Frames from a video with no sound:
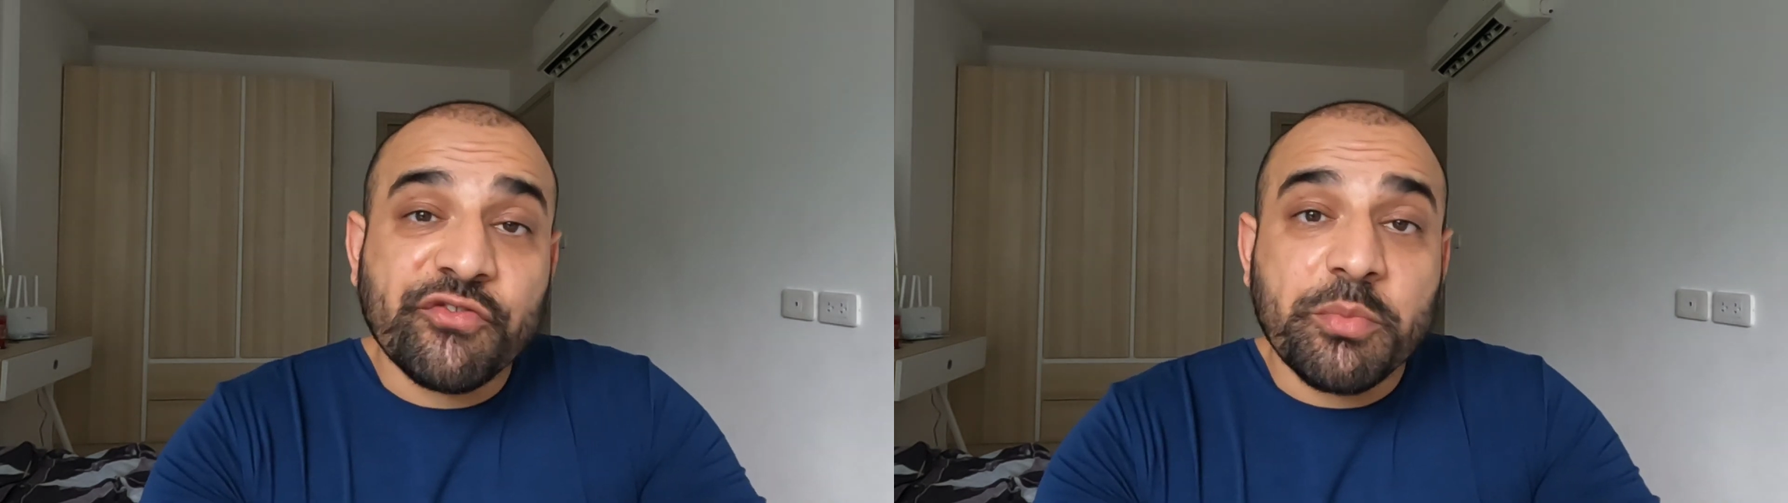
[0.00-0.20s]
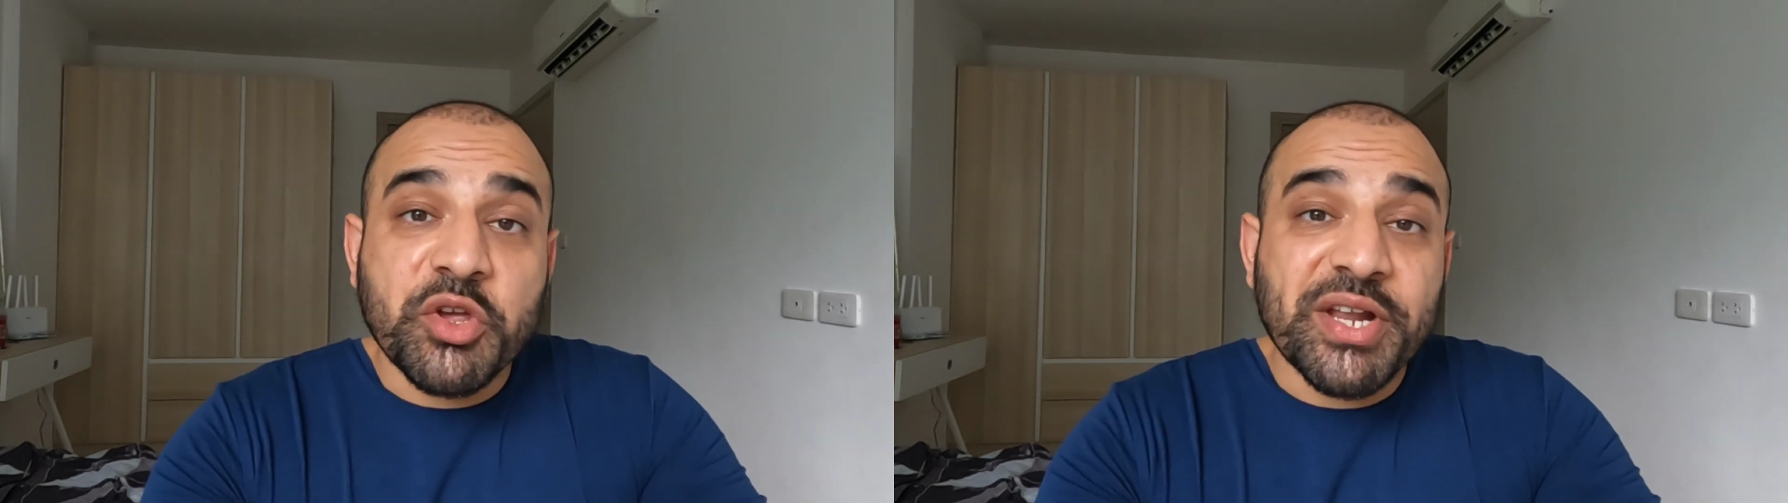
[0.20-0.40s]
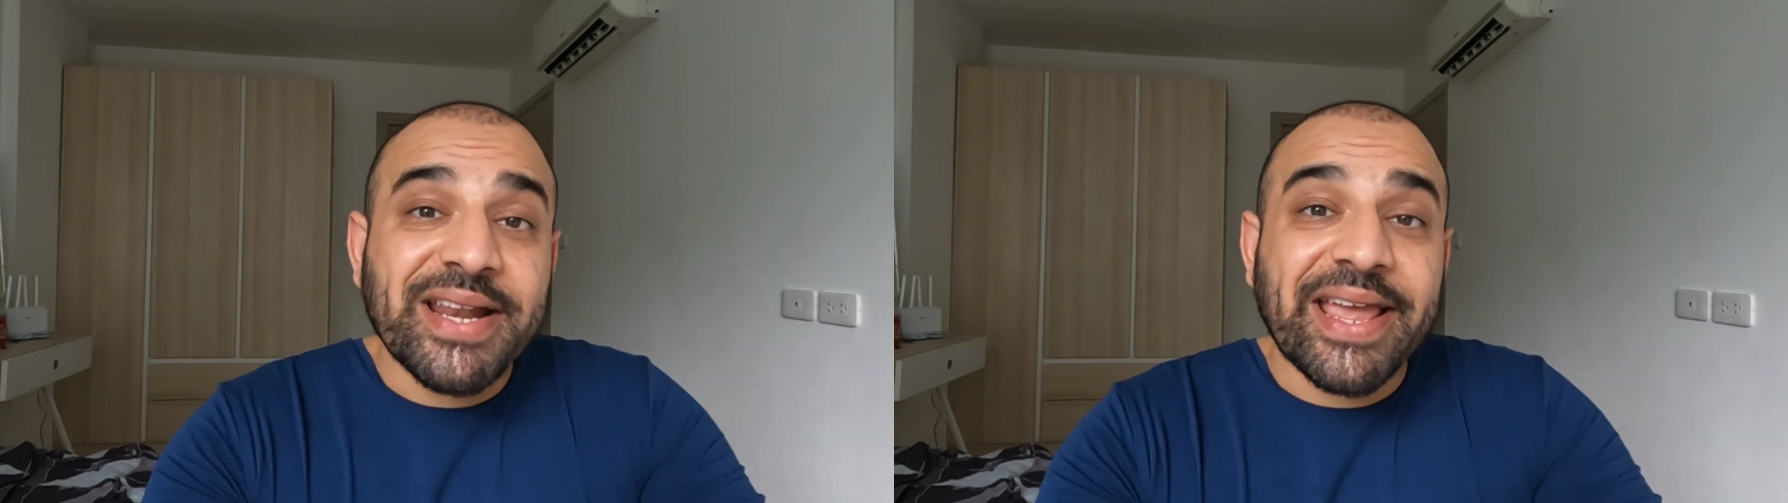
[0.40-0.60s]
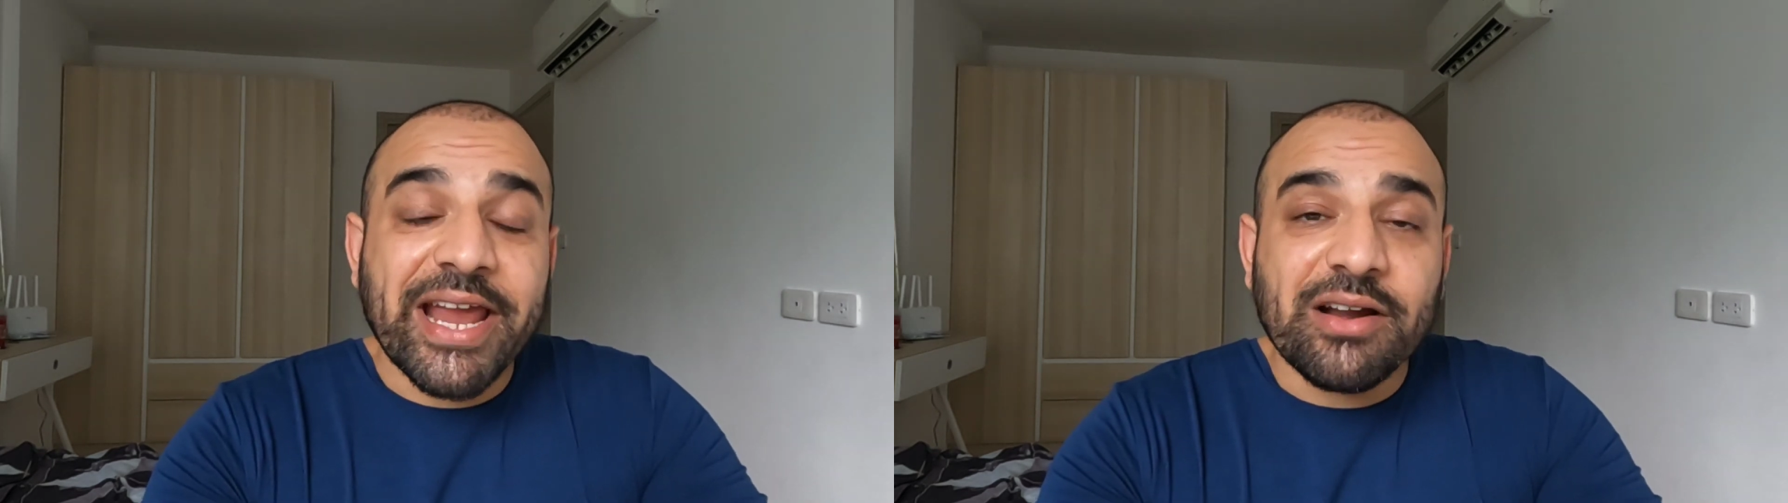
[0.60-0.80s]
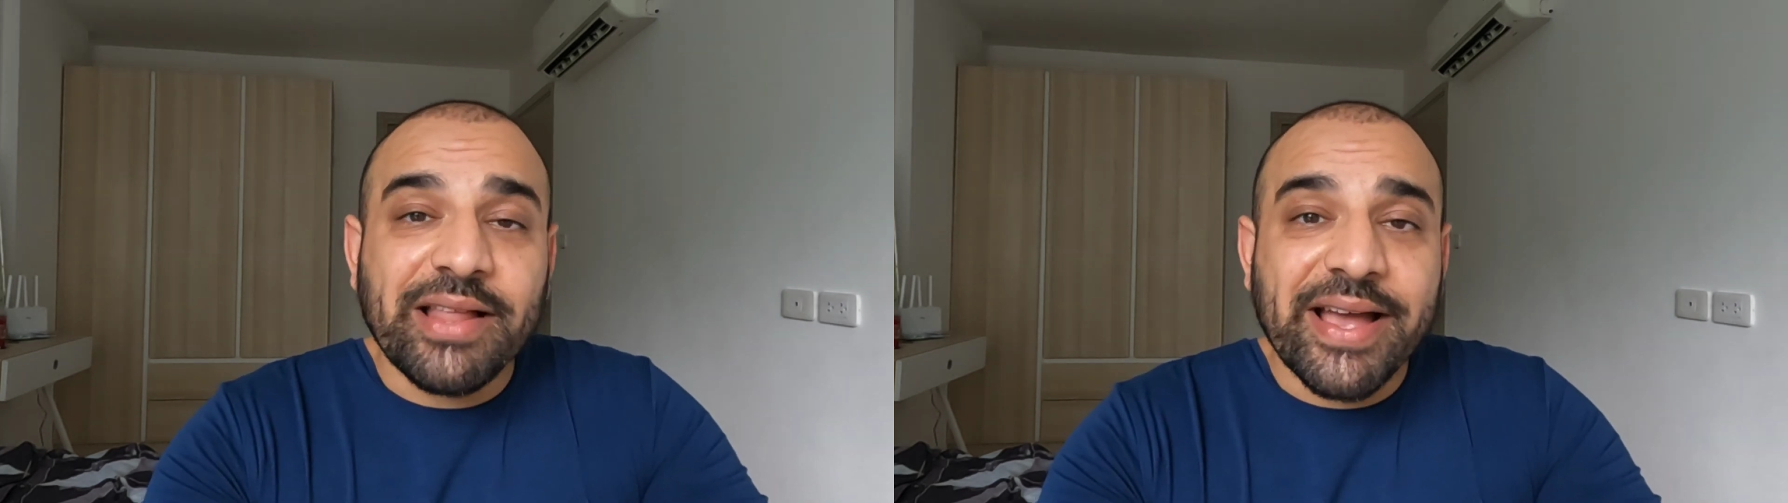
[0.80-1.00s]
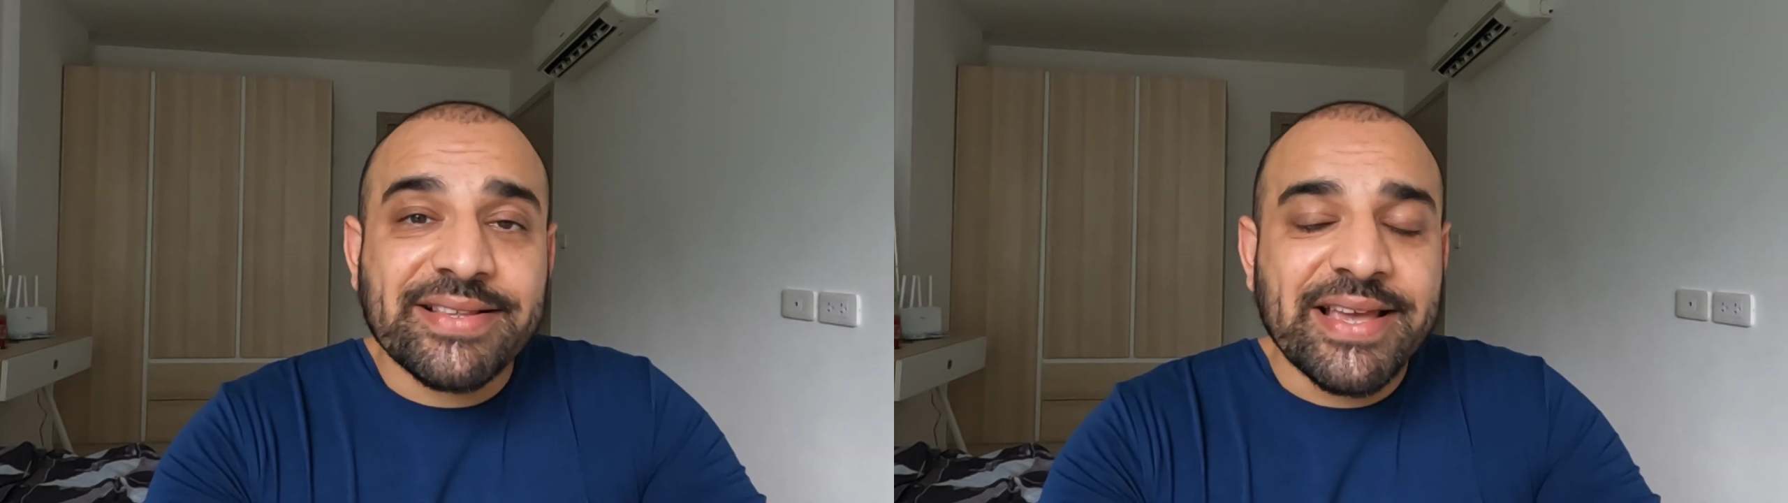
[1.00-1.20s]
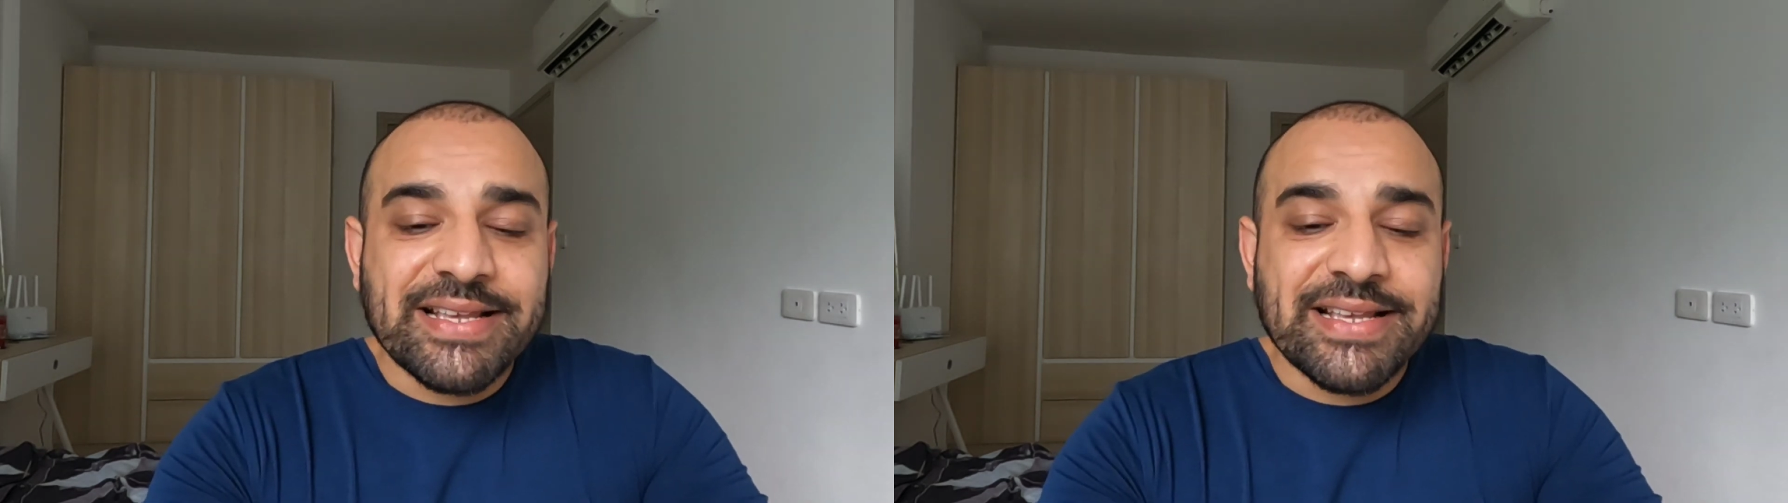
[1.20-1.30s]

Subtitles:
from United Airlines.